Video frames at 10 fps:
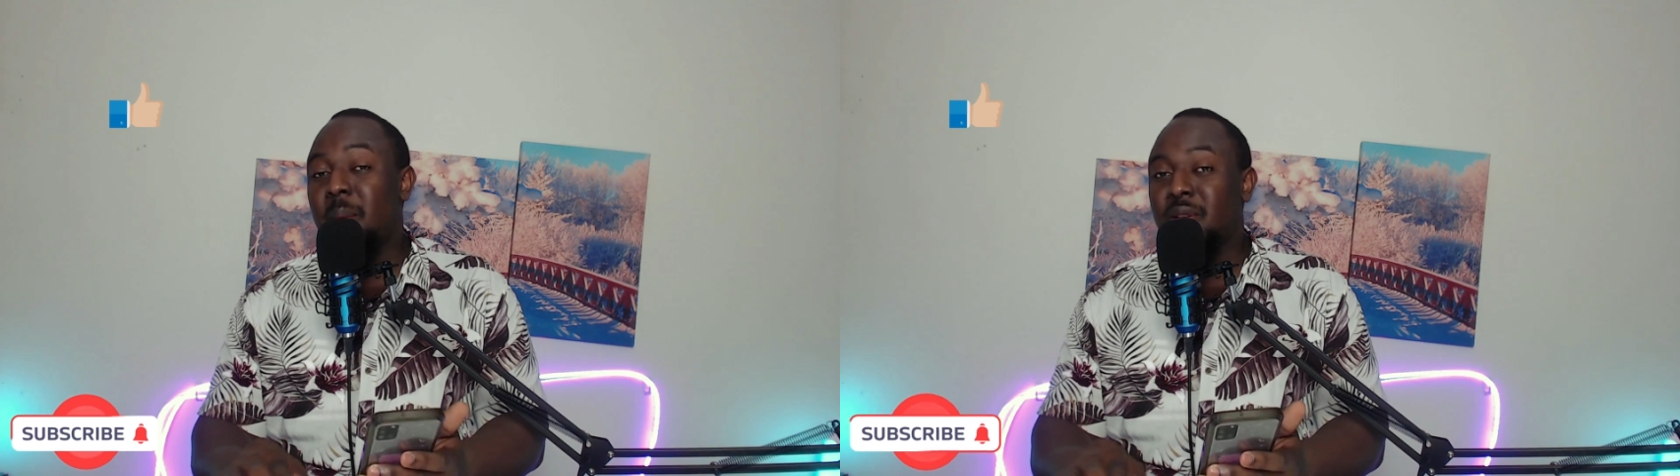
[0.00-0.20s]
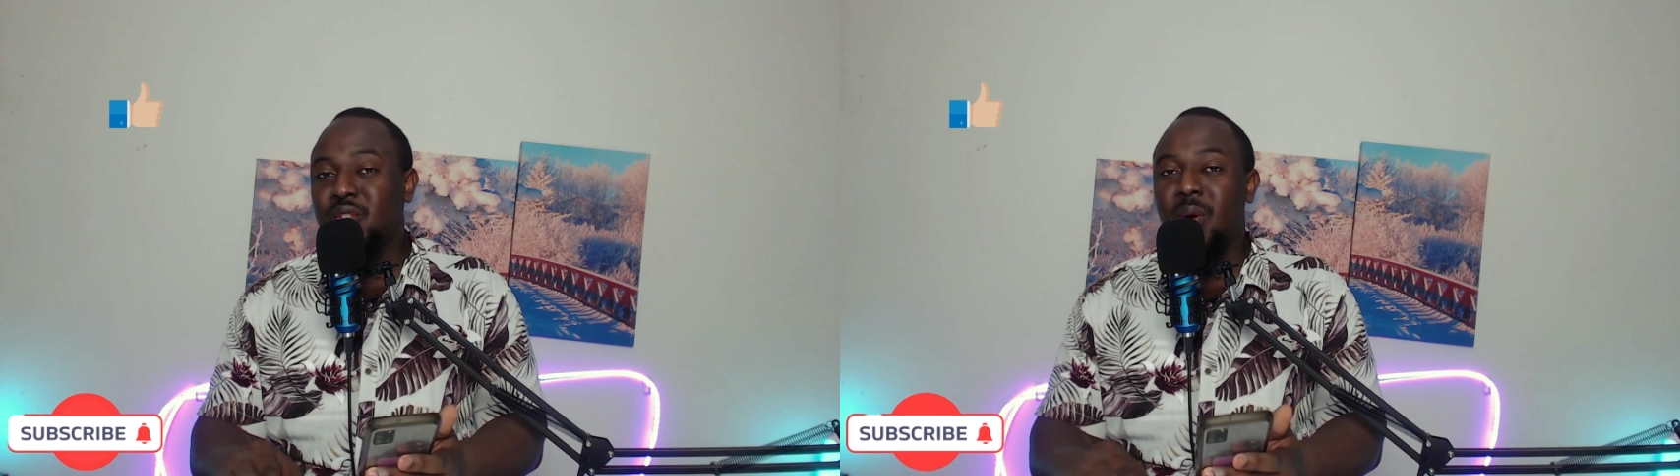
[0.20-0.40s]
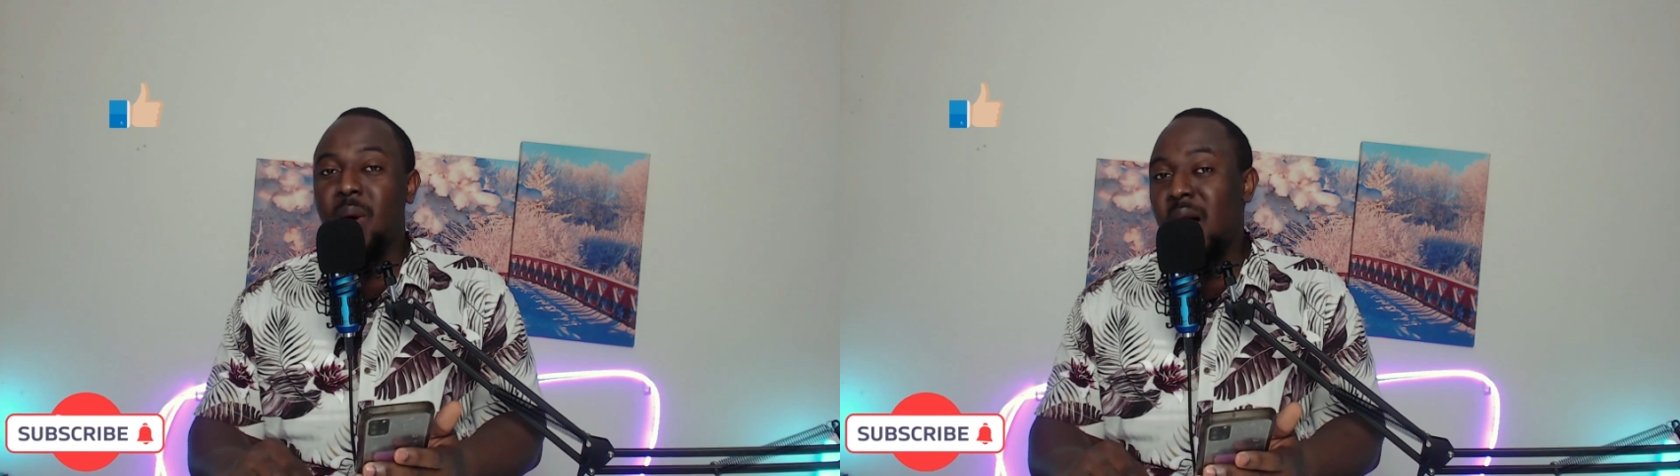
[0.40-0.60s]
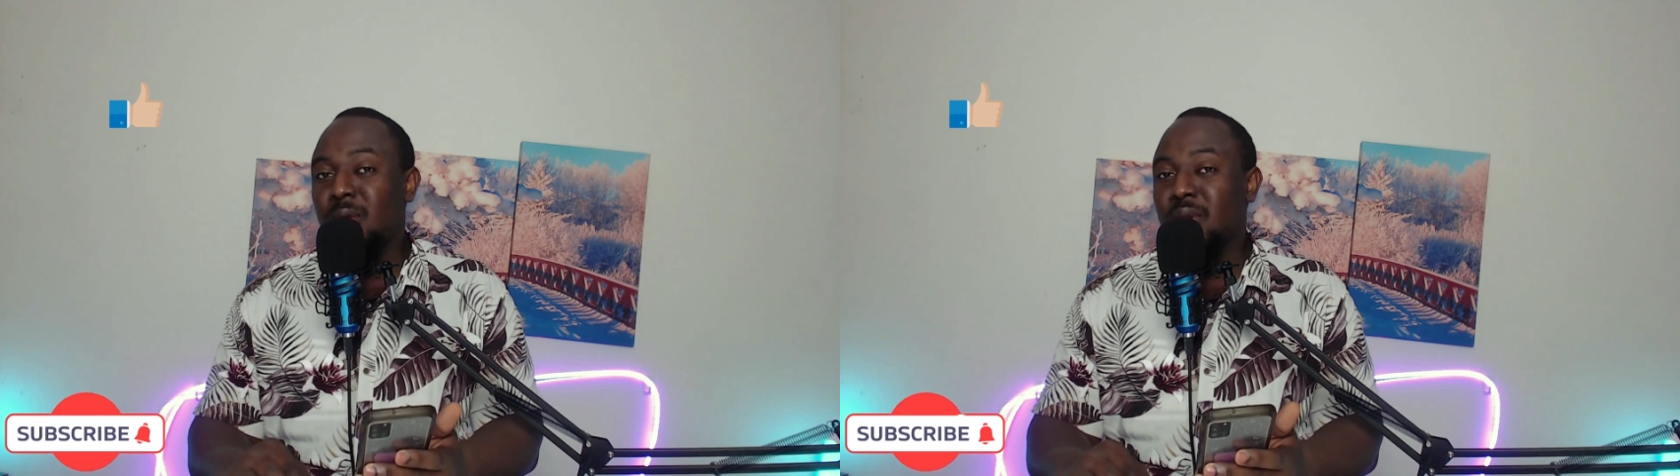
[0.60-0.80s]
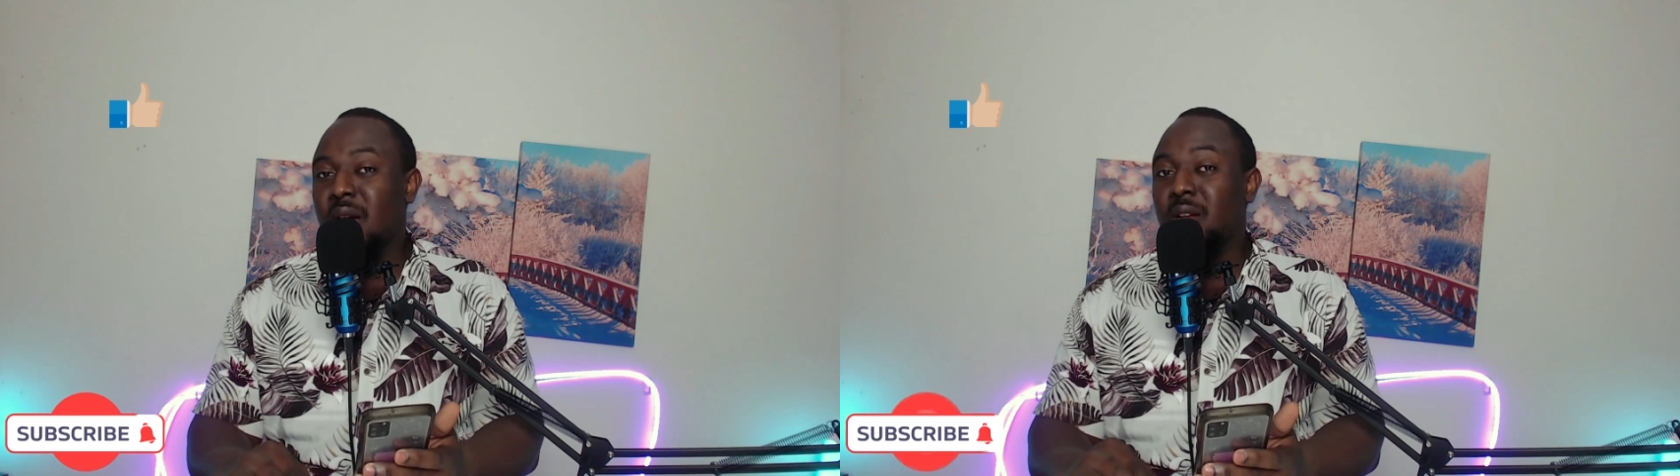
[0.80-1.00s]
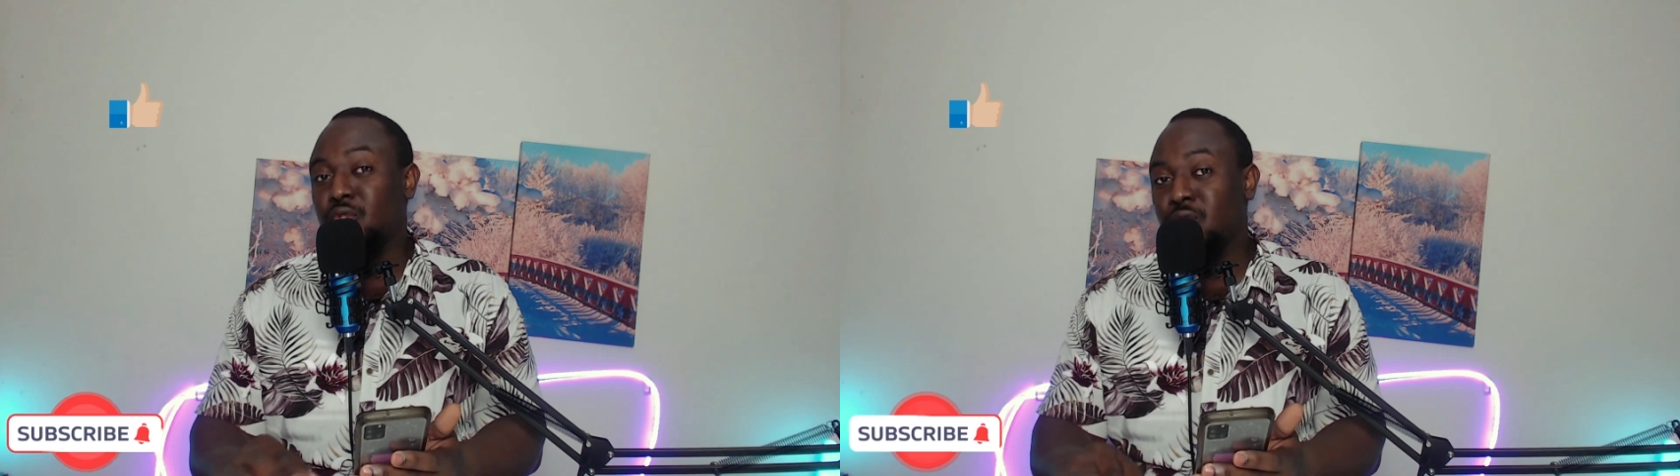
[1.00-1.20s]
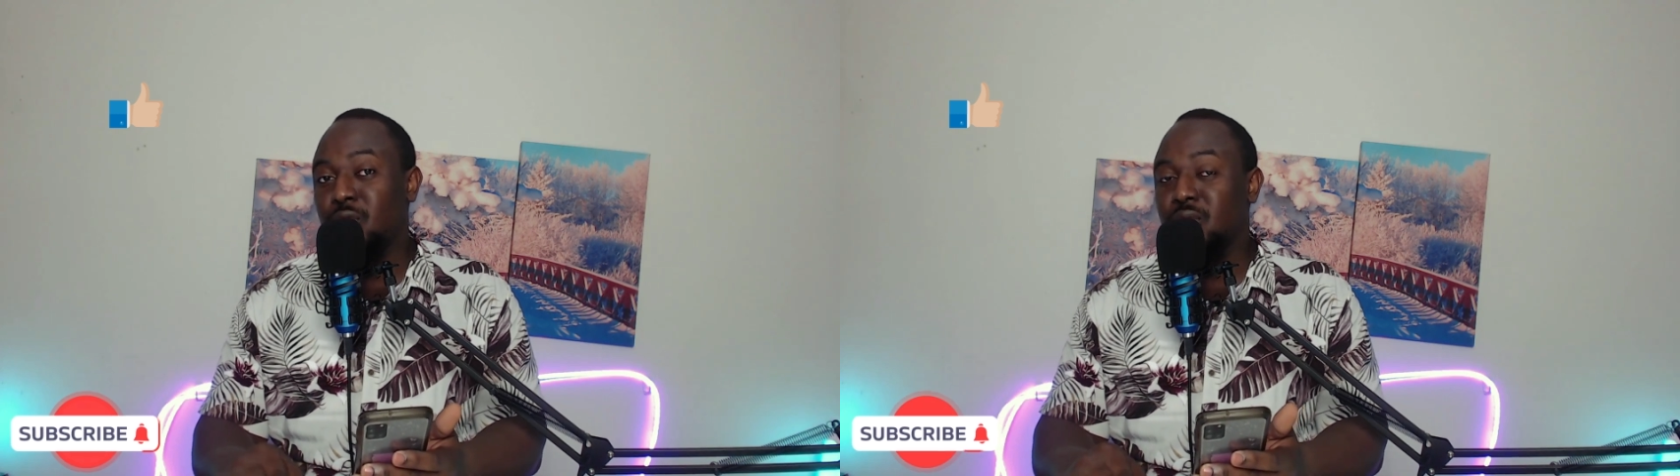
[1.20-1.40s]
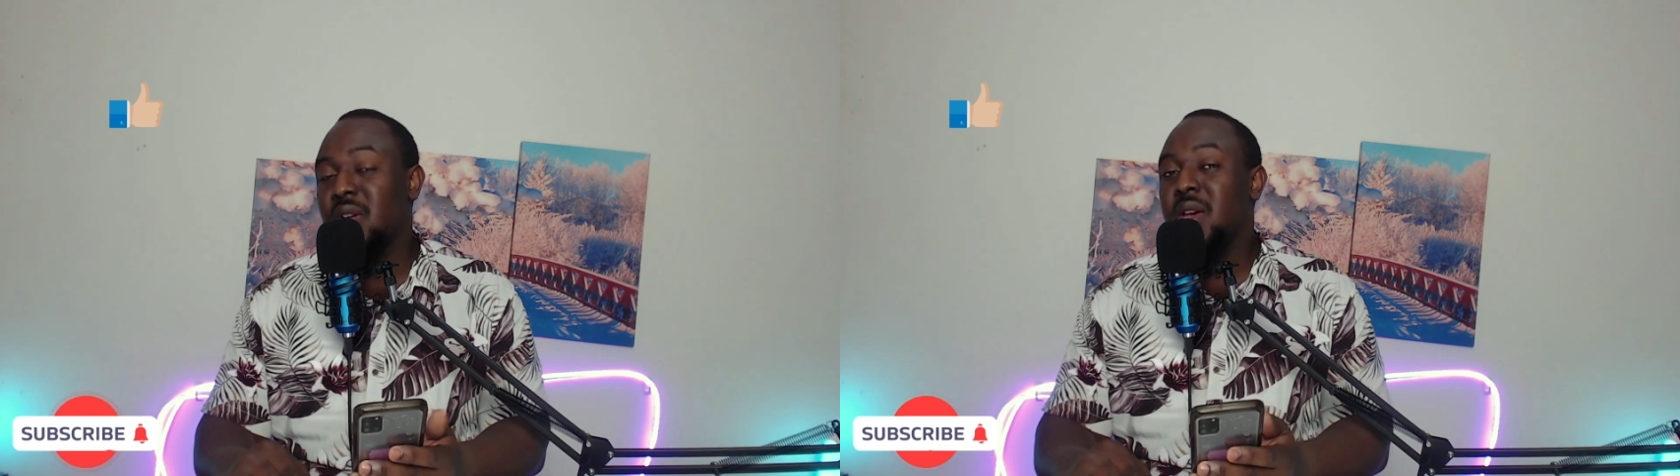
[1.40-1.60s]
show how you can
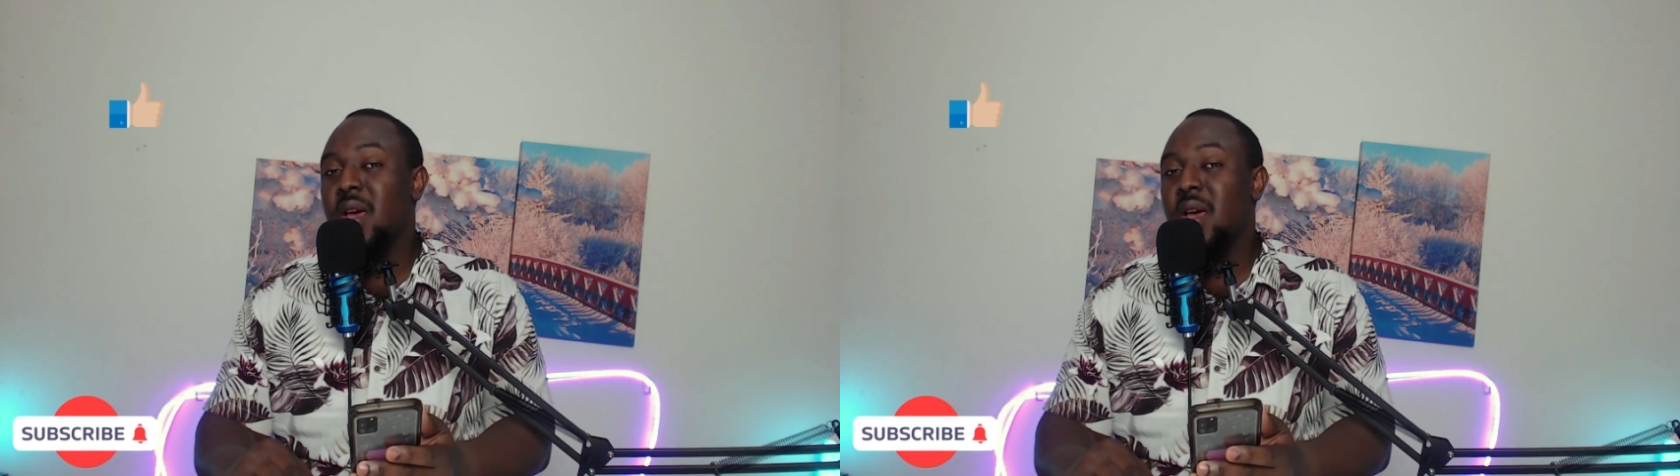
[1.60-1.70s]
choose